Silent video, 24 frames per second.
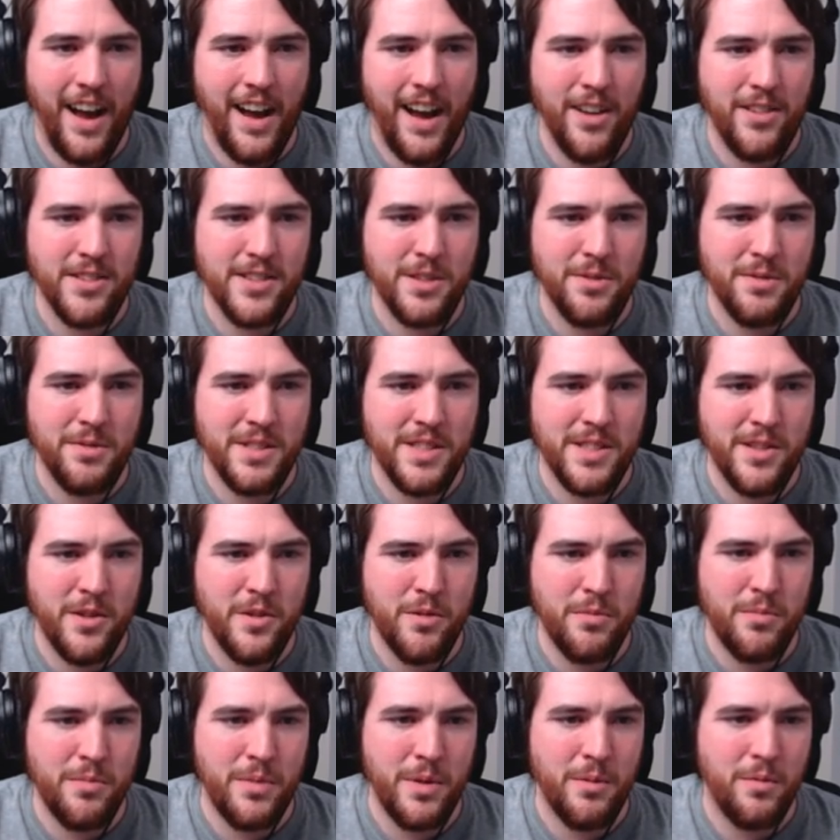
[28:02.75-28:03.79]
I also
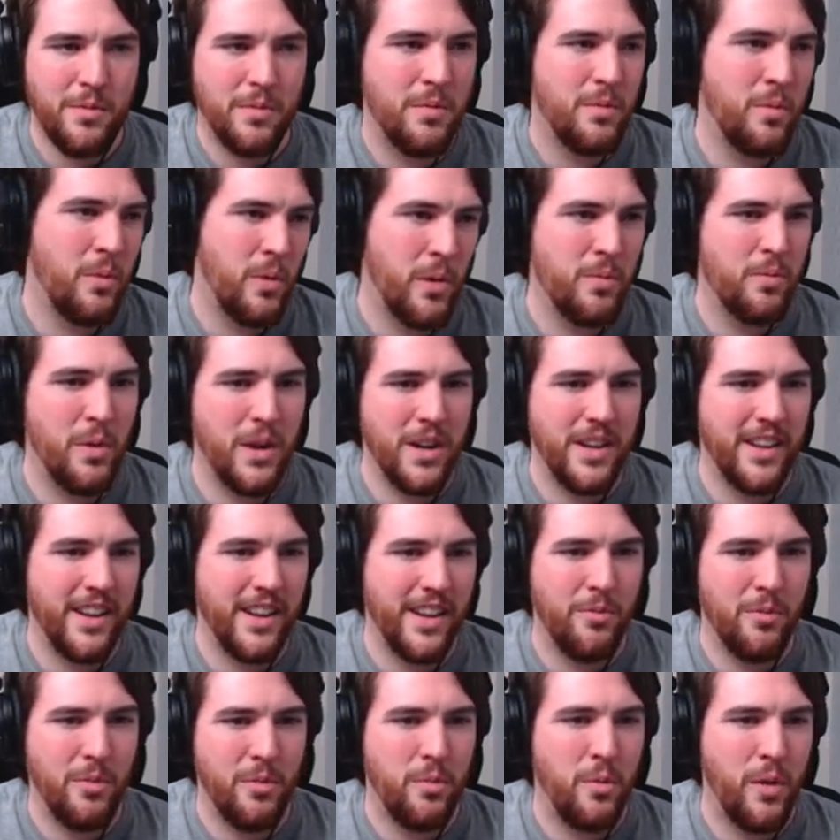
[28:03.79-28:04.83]
assume one
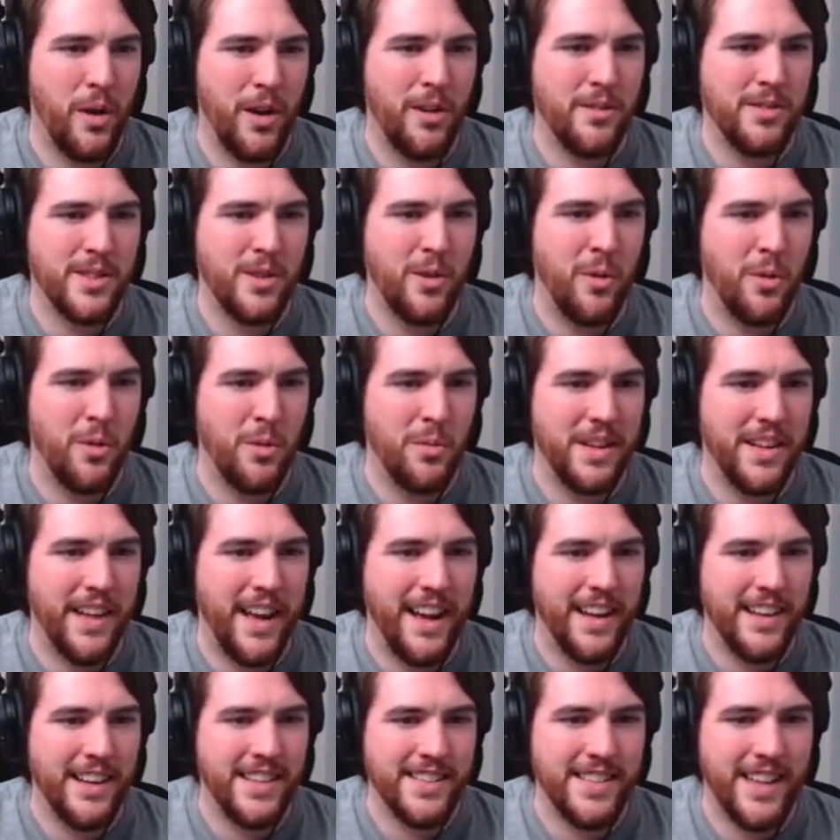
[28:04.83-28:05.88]
thing where I was going with
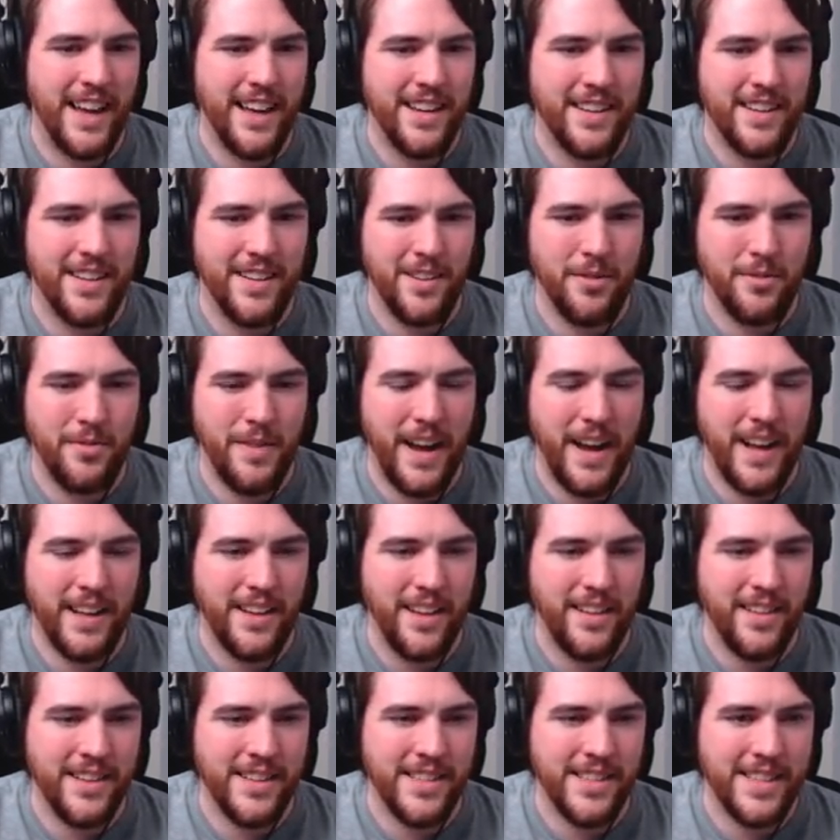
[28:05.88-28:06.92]
that is that the fact
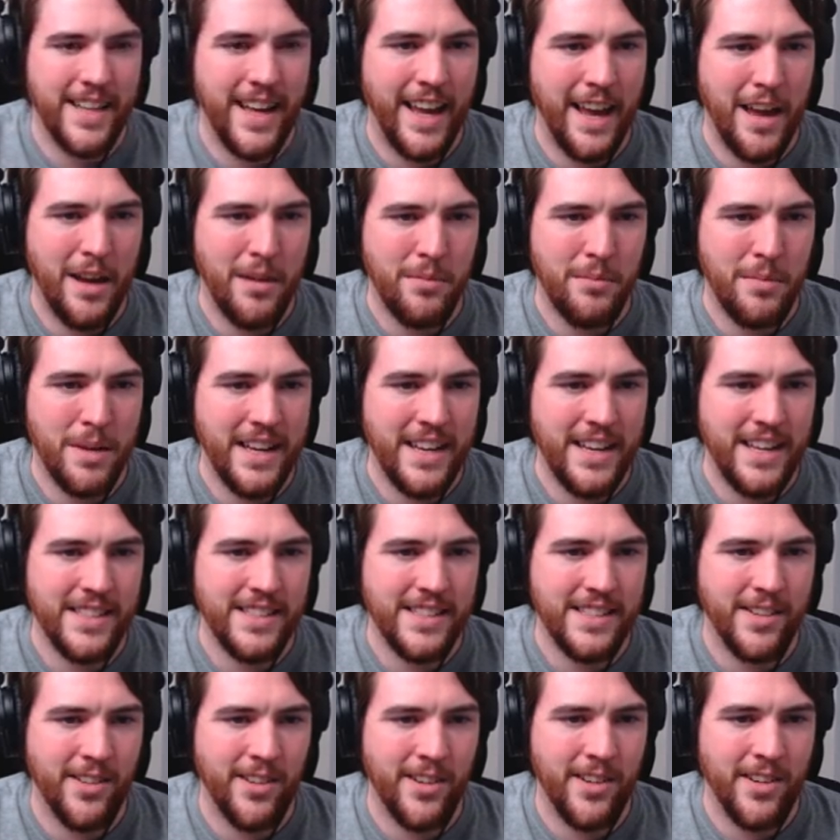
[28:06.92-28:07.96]
that this game
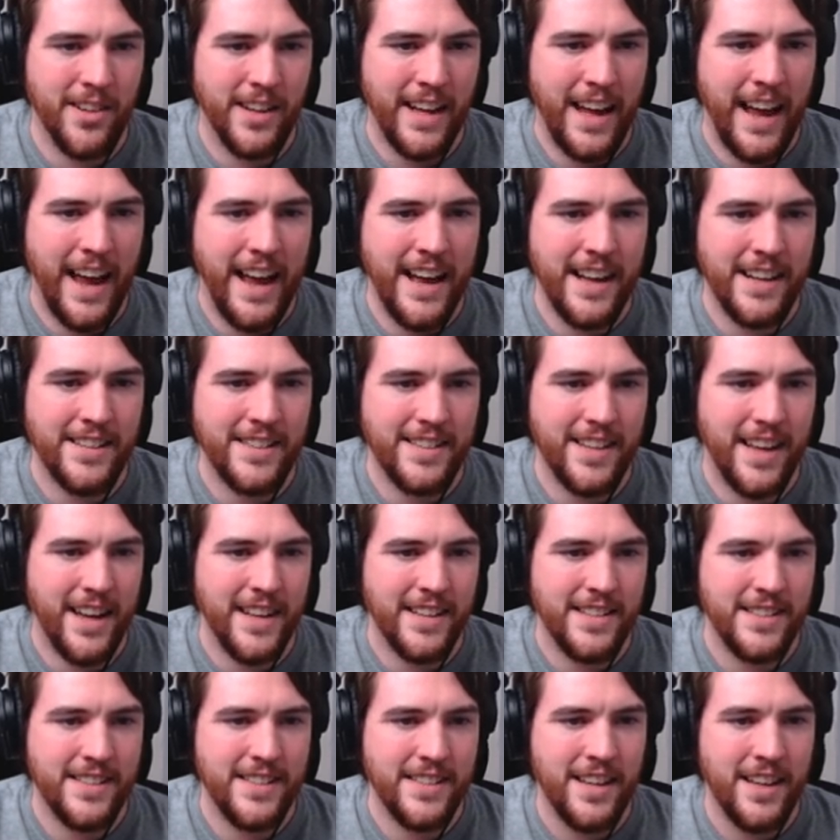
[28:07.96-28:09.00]
is early
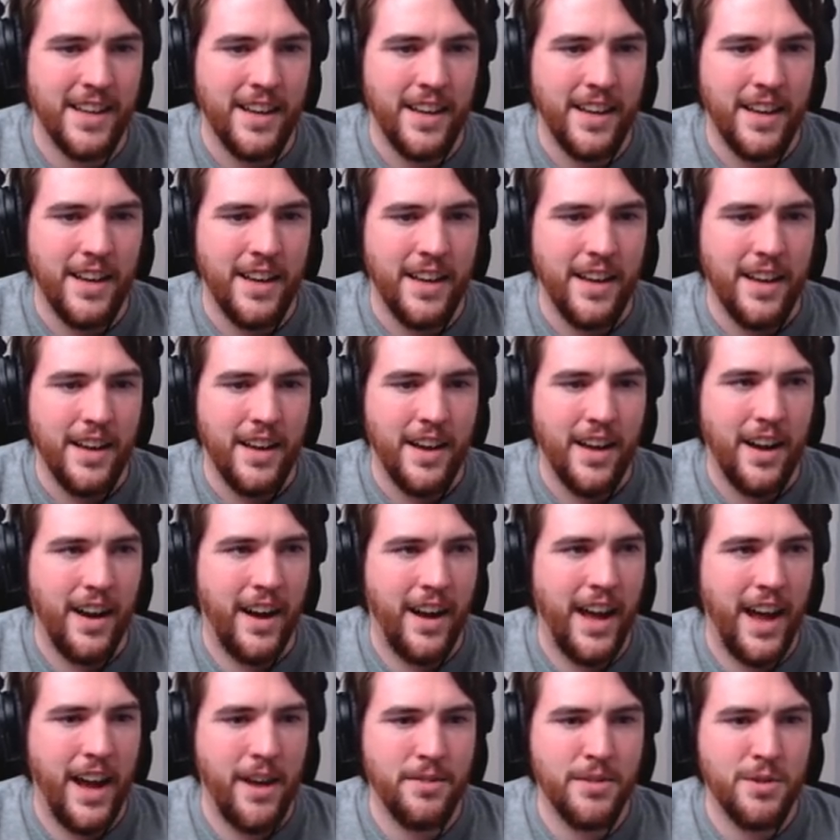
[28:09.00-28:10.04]
access,
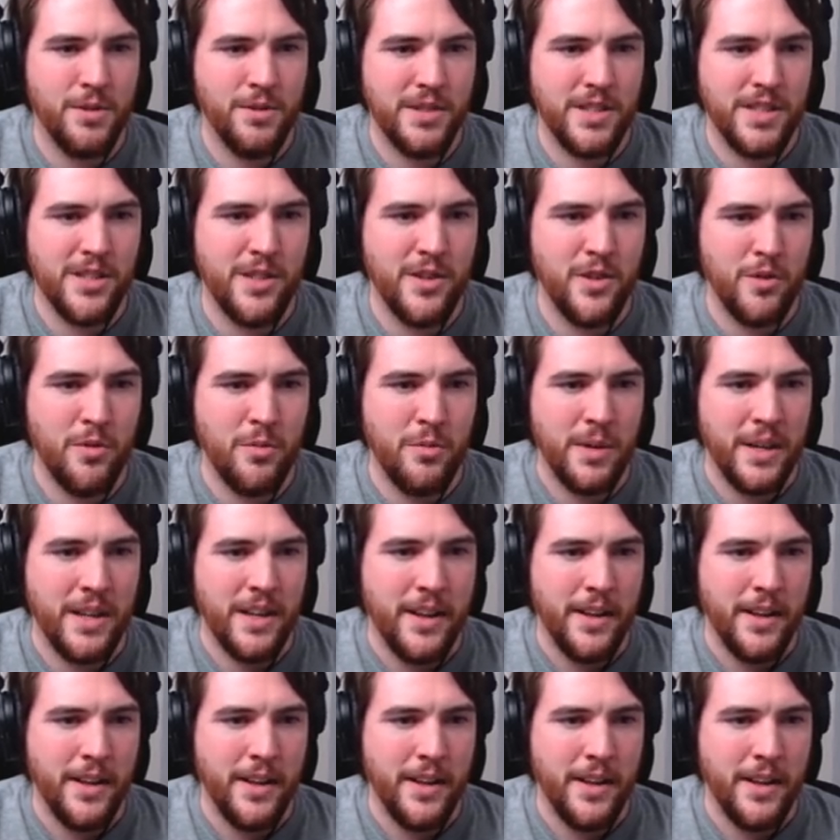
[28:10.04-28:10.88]
I have to assume...